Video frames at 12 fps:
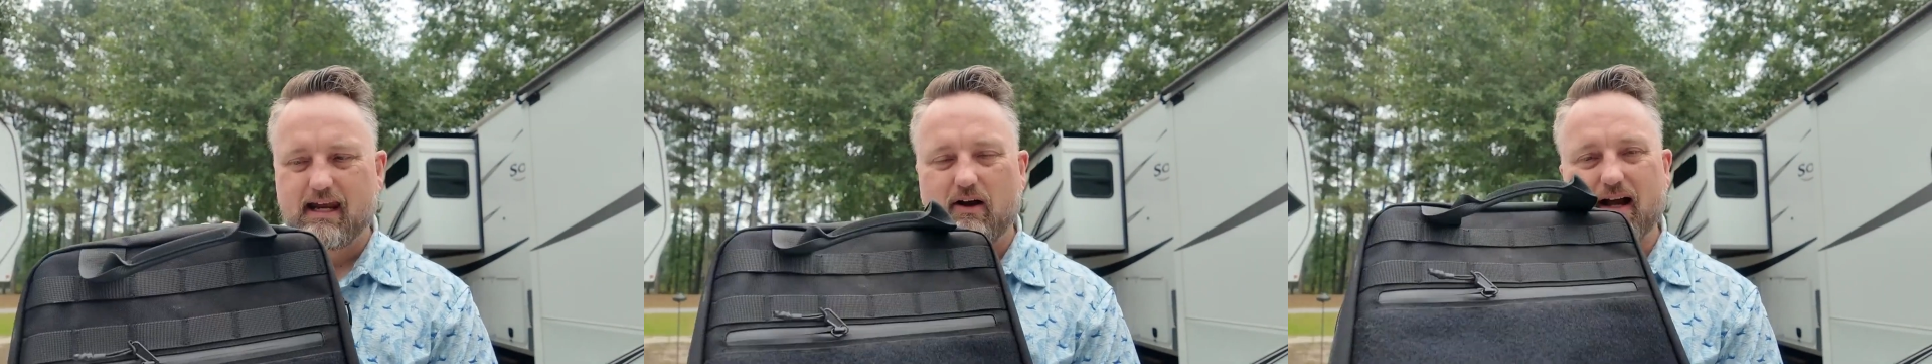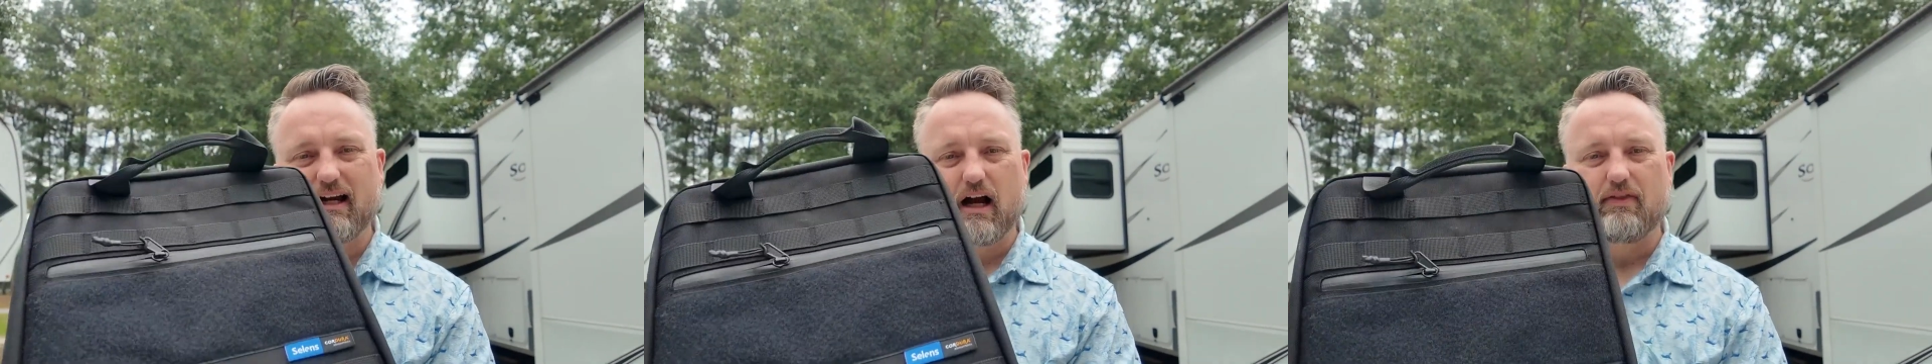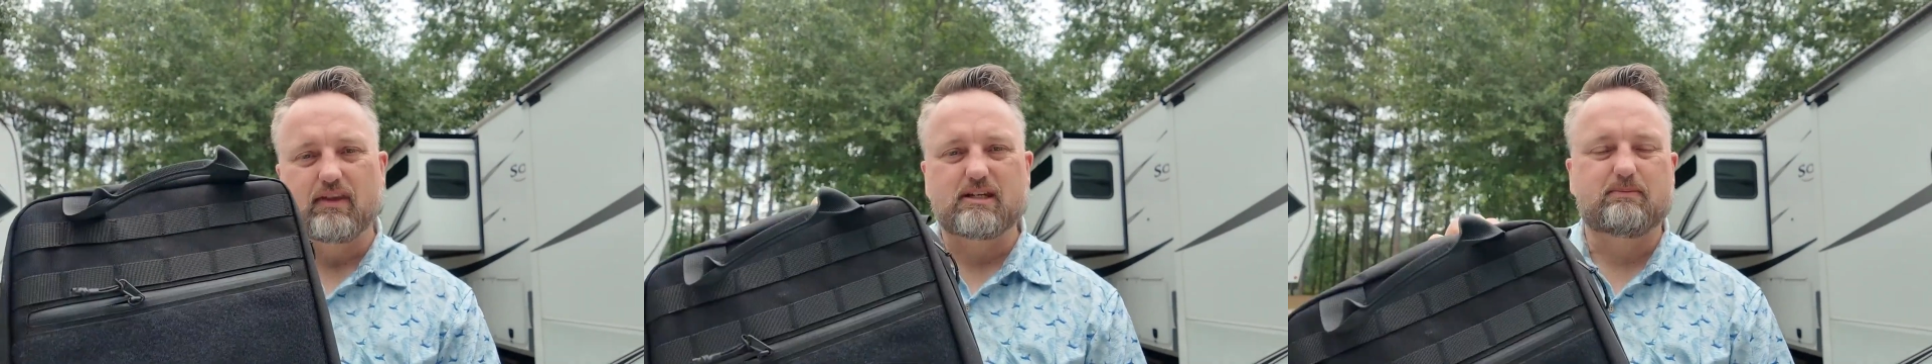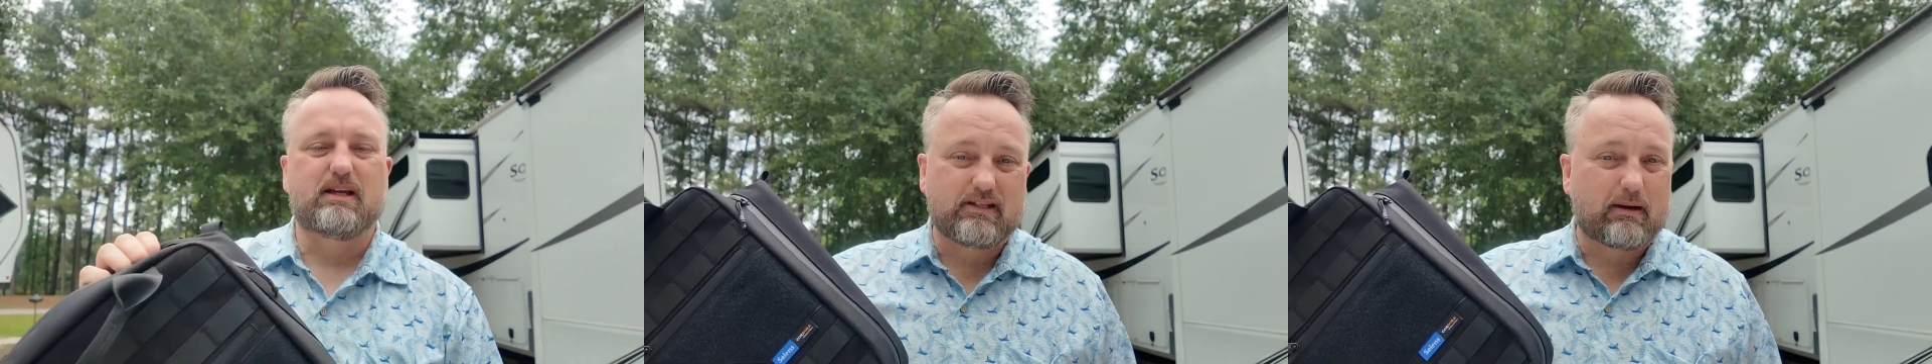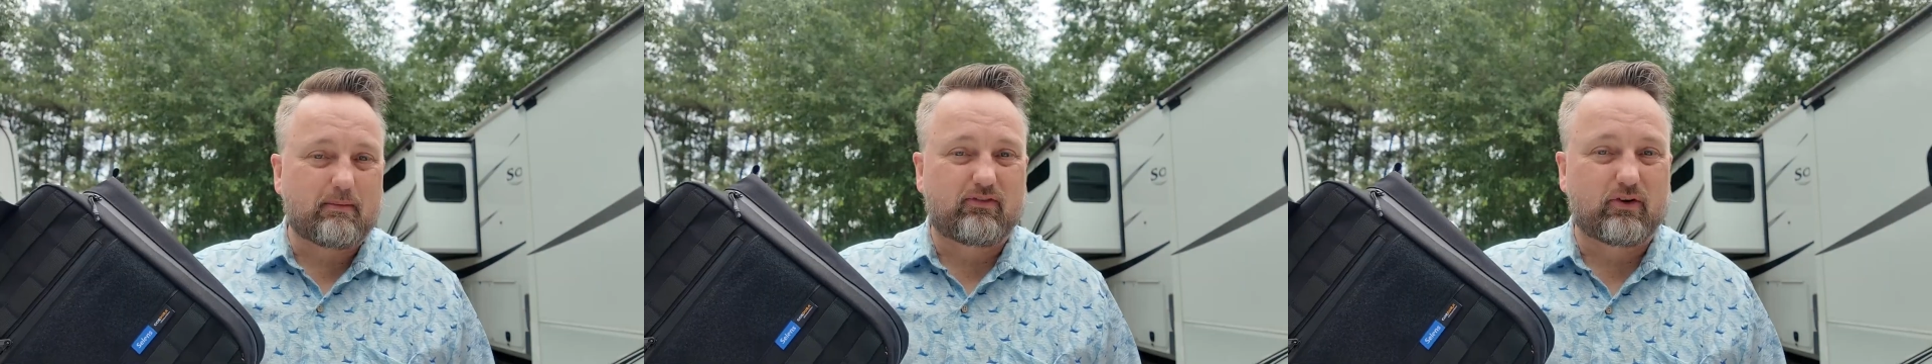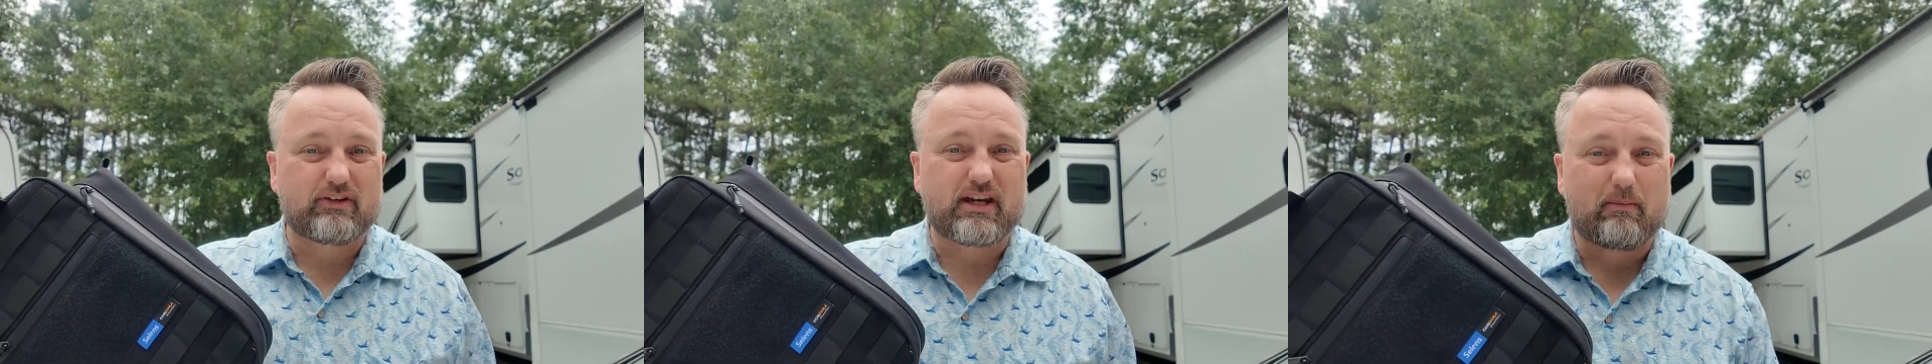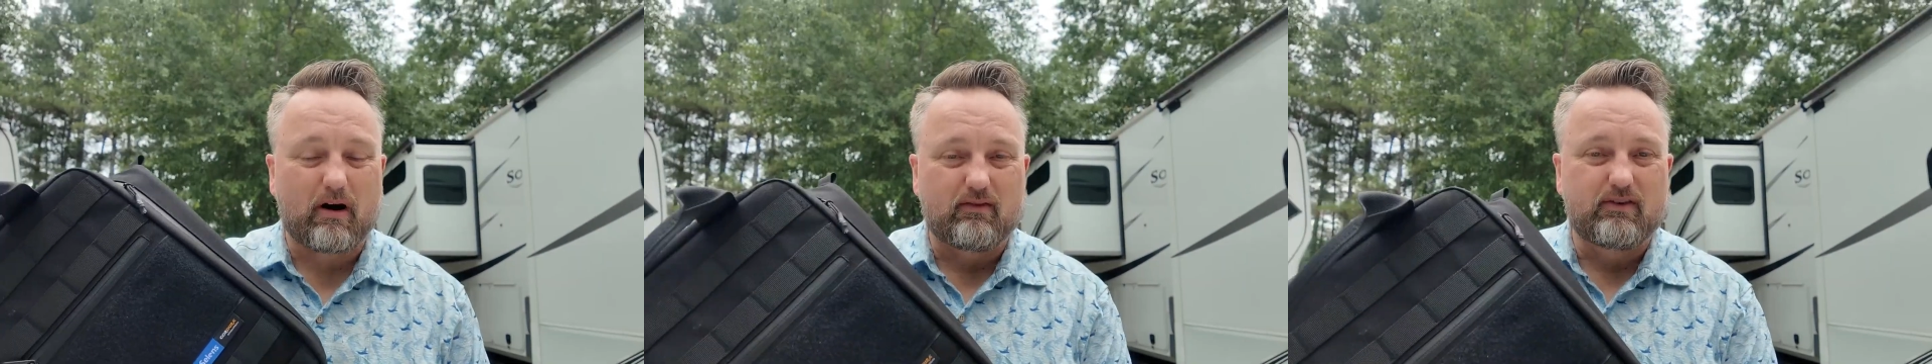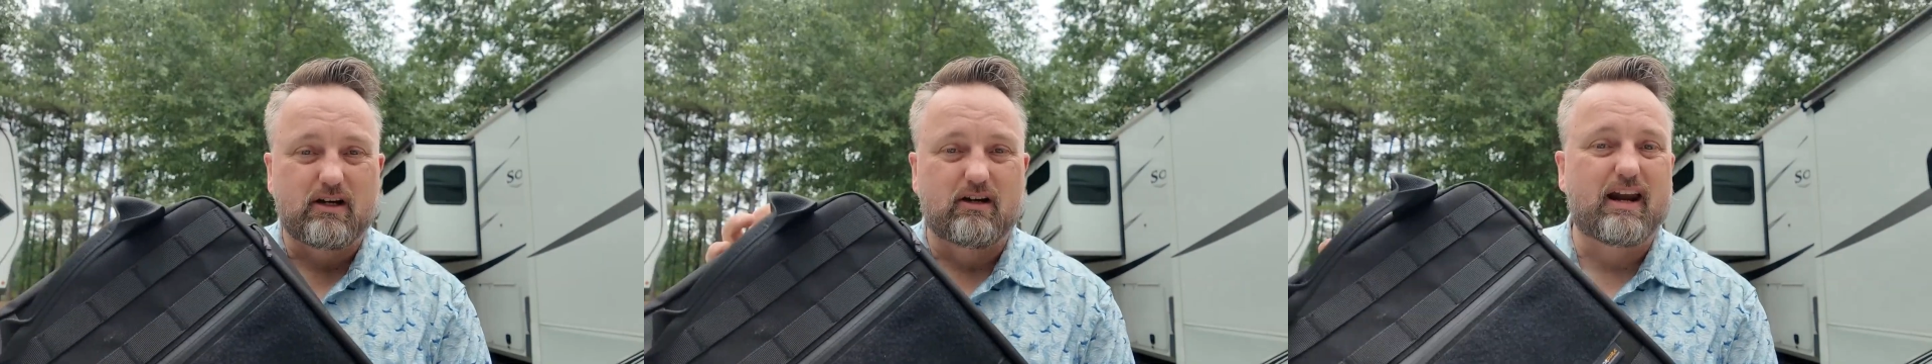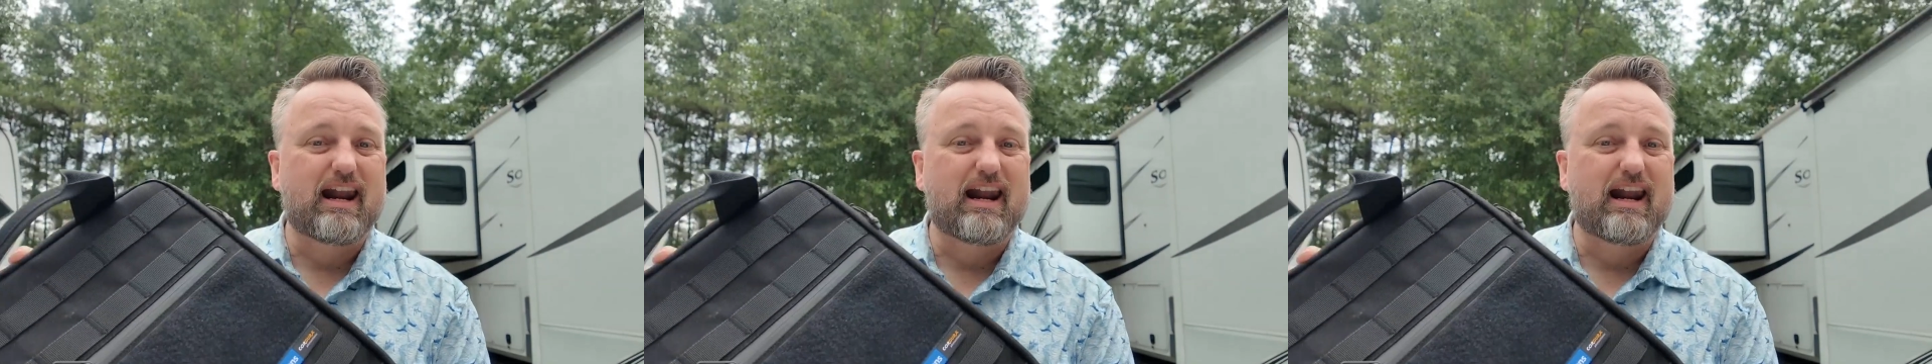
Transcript: Now I got this because I'm a full-time RVer,